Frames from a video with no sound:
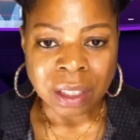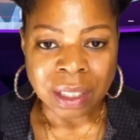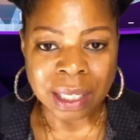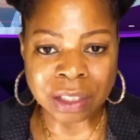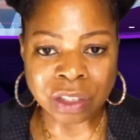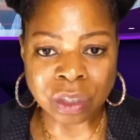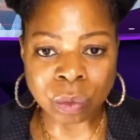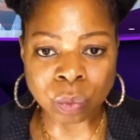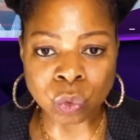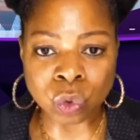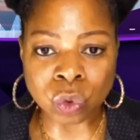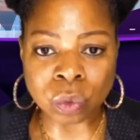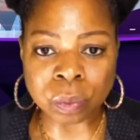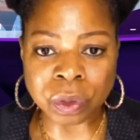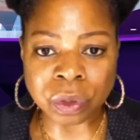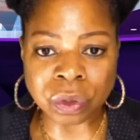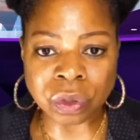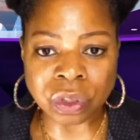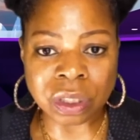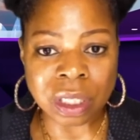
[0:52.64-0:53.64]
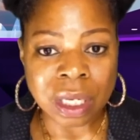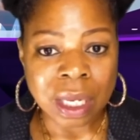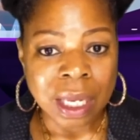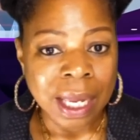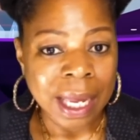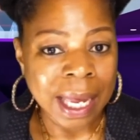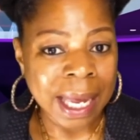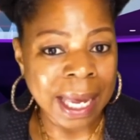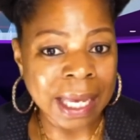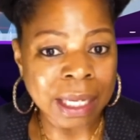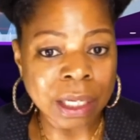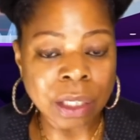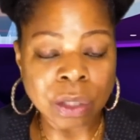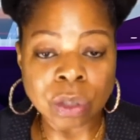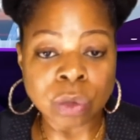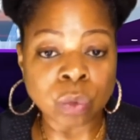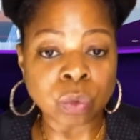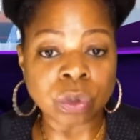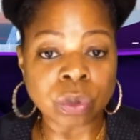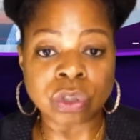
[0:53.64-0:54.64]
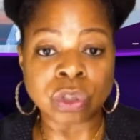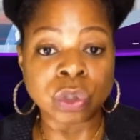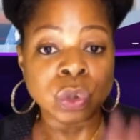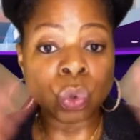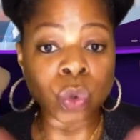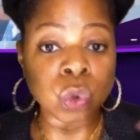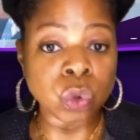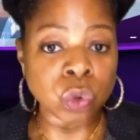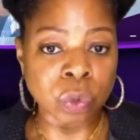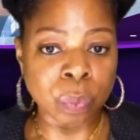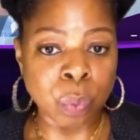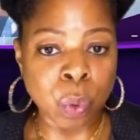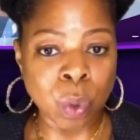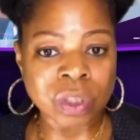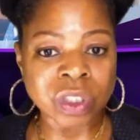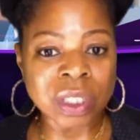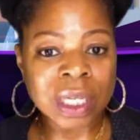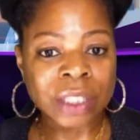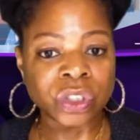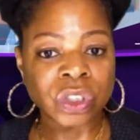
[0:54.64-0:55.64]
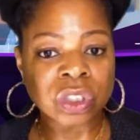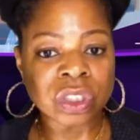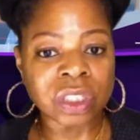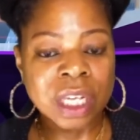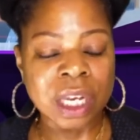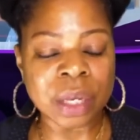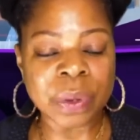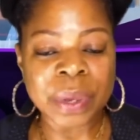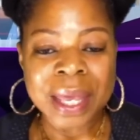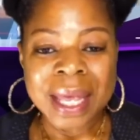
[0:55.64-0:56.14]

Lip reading: Now, some rumors and news reports, I should say,